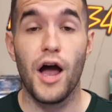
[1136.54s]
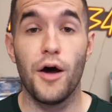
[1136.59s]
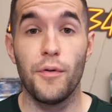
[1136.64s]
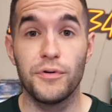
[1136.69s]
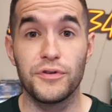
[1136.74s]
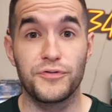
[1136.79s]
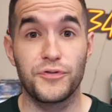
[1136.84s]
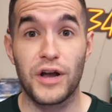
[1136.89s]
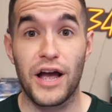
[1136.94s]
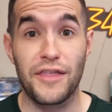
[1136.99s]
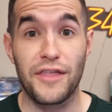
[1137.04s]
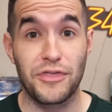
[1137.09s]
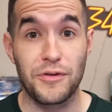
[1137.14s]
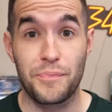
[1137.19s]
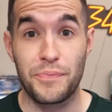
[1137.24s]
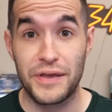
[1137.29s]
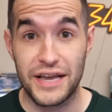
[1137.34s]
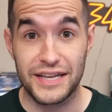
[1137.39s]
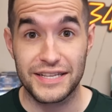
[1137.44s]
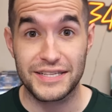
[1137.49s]
I almost forgot
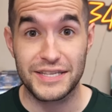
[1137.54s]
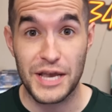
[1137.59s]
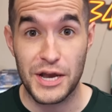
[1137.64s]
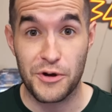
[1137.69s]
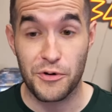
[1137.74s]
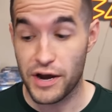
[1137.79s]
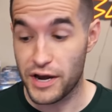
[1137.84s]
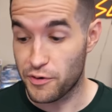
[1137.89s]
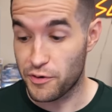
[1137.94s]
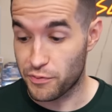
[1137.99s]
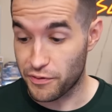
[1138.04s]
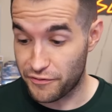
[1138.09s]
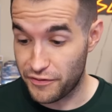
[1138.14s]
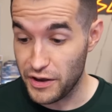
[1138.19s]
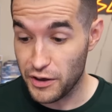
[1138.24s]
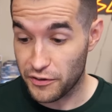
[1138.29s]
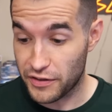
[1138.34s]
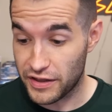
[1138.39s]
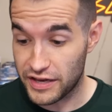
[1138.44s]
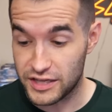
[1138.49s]
the PSA Greater
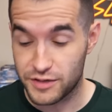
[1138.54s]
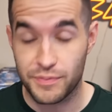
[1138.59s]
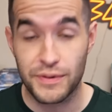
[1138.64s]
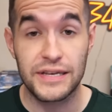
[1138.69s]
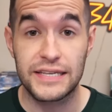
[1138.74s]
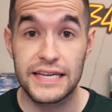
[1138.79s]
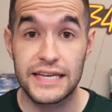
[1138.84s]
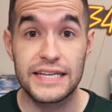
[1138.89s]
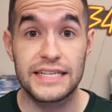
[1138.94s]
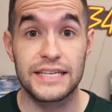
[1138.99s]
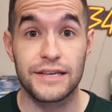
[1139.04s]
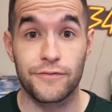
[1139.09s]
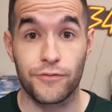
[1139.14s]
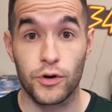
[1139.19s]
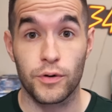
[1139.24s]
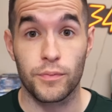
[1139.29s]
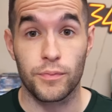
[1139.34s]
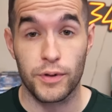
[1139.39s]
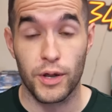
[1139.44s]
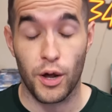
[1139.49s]
Reveal that he's been teasing
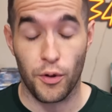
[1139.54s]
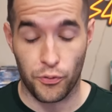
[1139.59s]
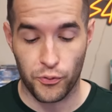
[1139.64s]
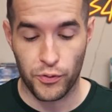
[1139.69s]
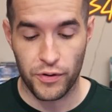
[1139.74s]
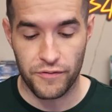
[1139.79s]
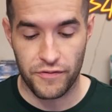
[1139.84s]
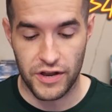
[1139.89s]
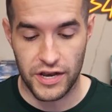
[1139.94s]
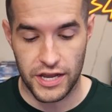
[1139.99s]
for, 3